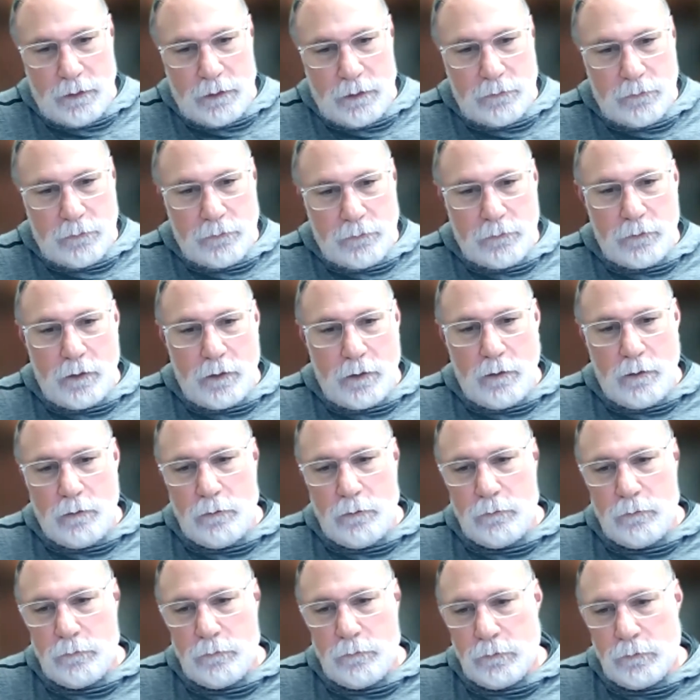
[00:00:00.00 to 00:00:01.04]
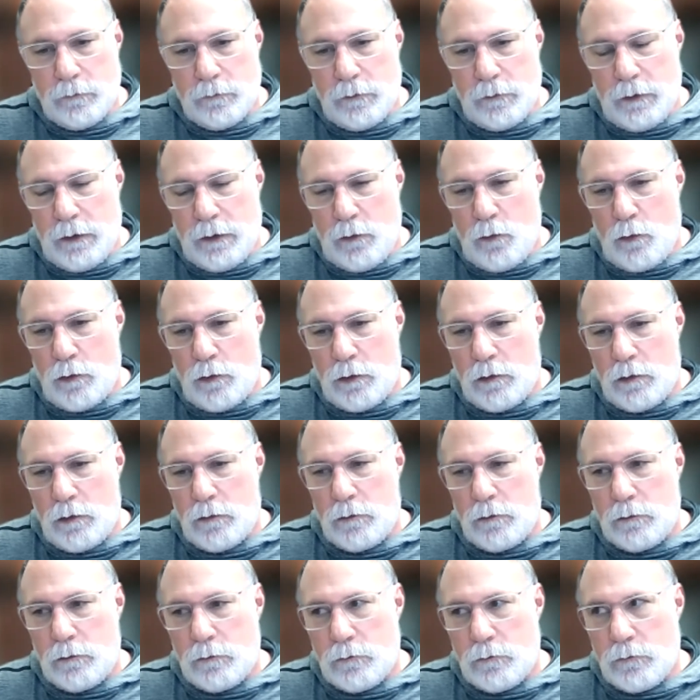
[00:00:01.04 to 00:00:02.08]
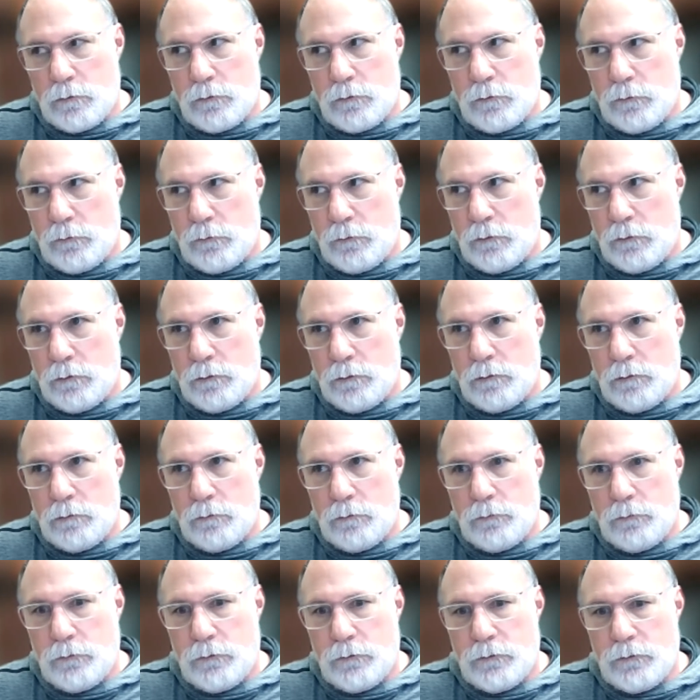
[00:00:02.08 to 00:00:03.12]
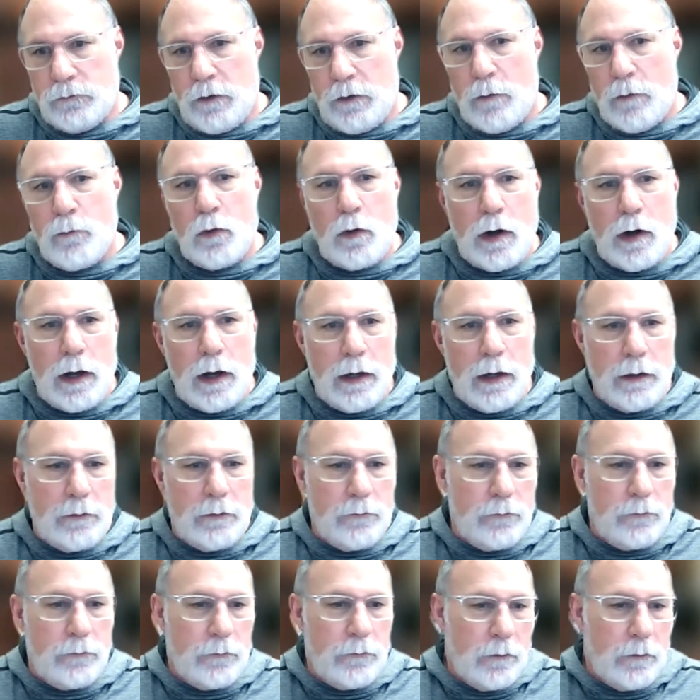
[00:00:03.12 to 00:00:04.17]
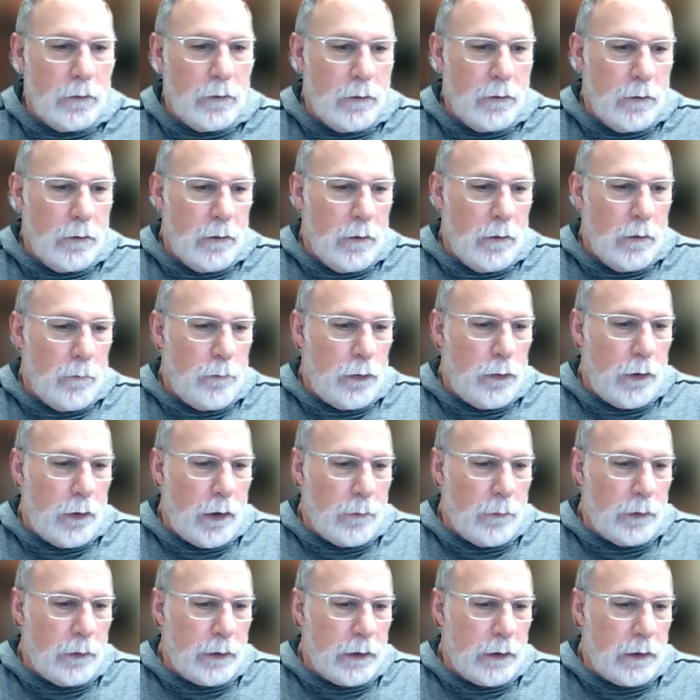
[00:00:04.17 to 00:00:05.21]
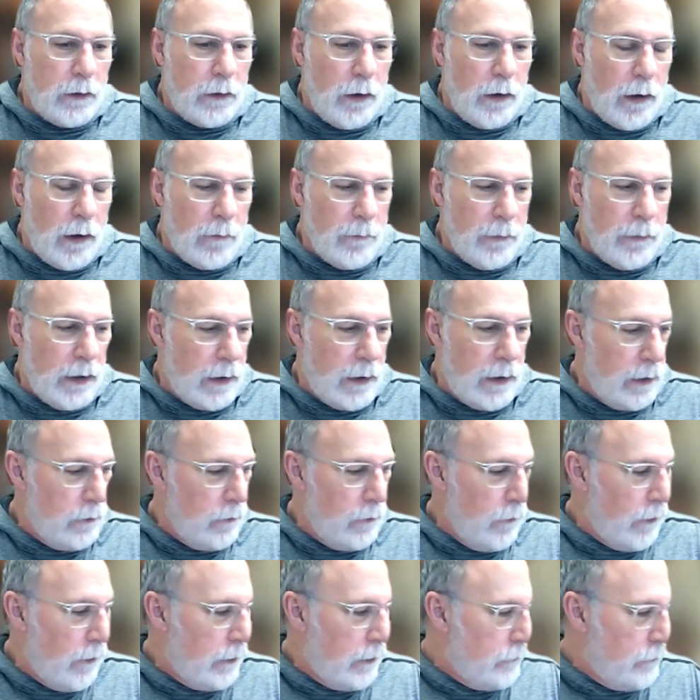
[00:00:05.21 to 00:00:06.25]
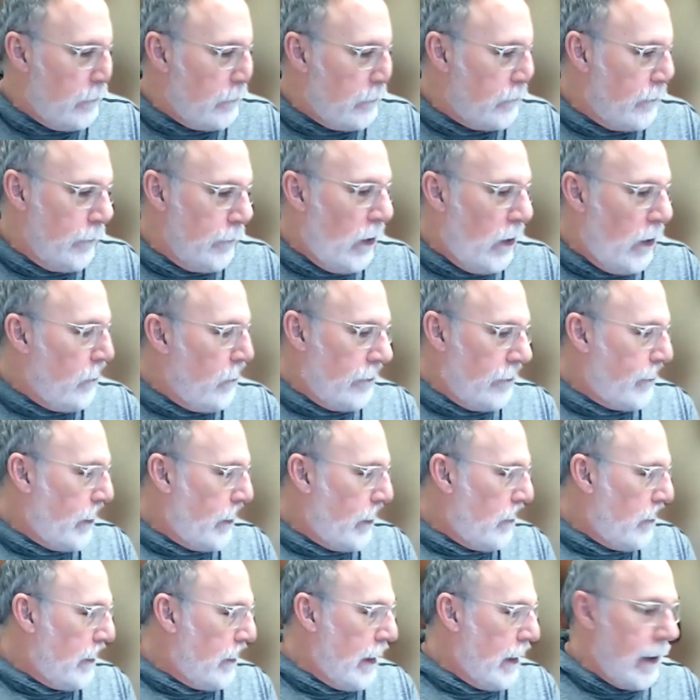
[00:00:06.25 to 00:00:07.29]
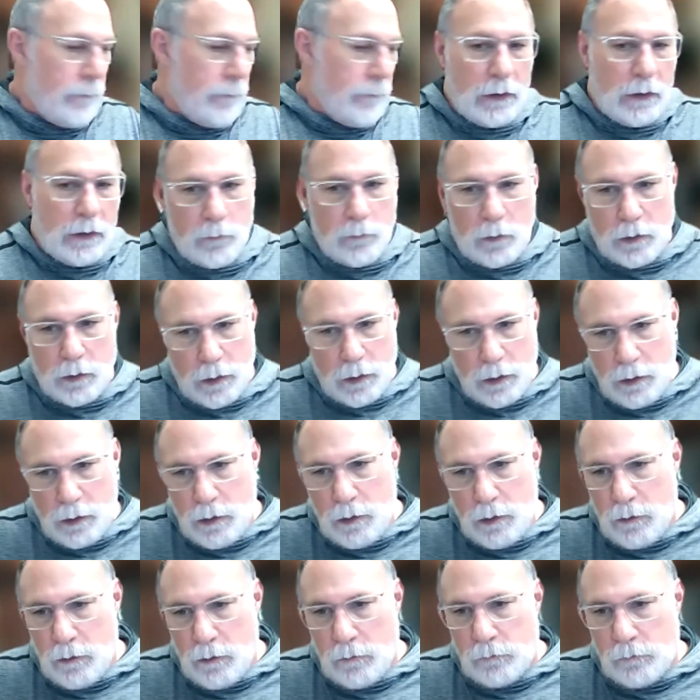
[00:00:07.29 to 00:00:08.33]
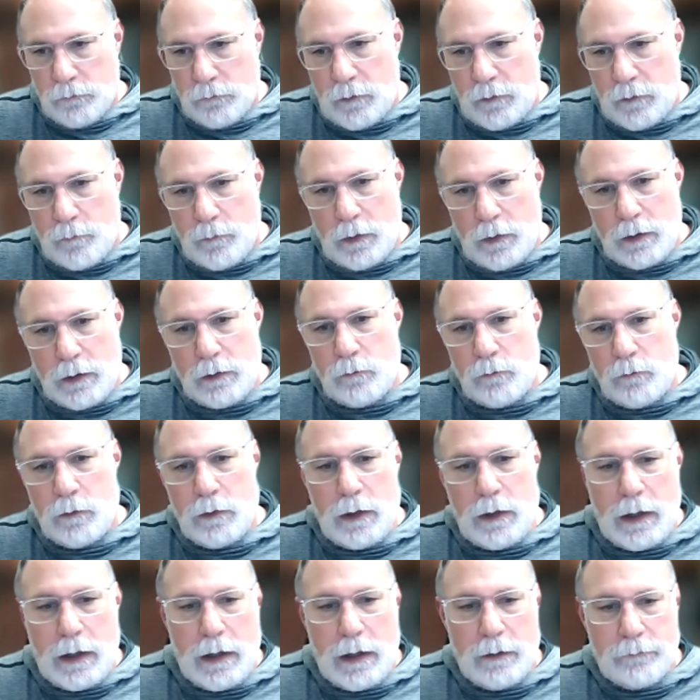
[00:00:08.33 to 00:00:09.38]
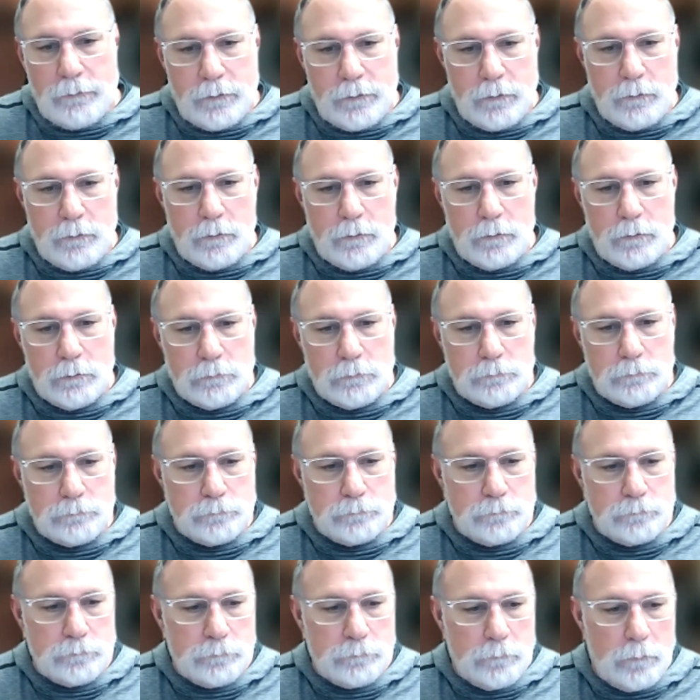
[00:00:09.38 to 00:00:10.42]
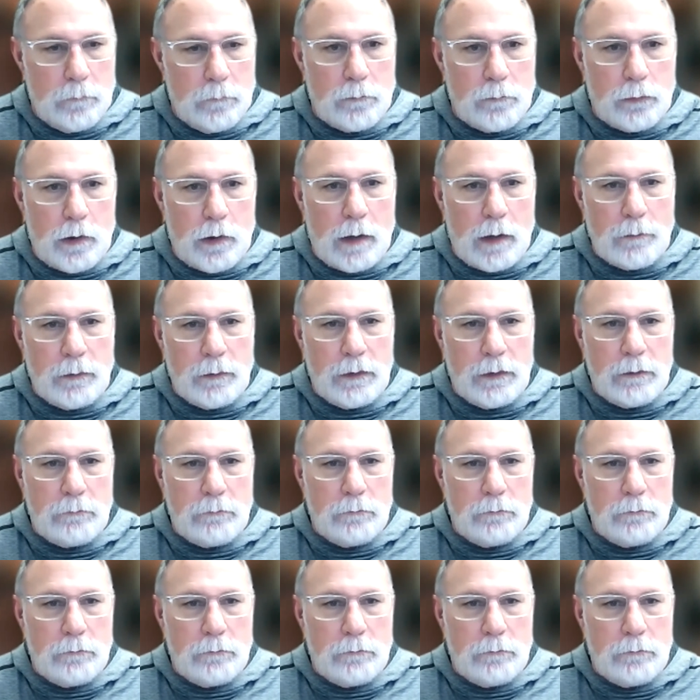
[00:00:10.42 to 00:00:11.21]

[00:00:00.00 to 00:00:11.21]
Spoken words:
and so in order to summarize public comment. I know I took some notes, but I don't have any more. Somebody would have to probably